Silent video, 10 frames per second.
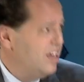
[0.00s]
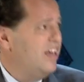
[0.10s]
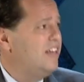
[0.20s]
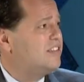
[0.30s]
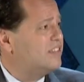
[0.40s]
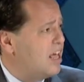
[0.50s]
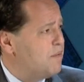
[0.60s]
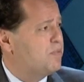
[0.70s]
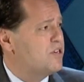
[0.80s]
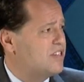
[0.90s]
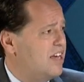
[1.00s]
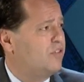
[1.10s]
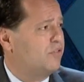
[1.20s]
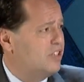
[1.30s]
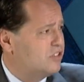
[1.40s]
It's 10%
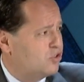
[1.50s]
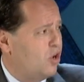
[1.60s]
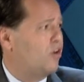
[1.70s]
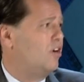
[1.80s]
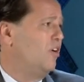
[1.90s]
of the stock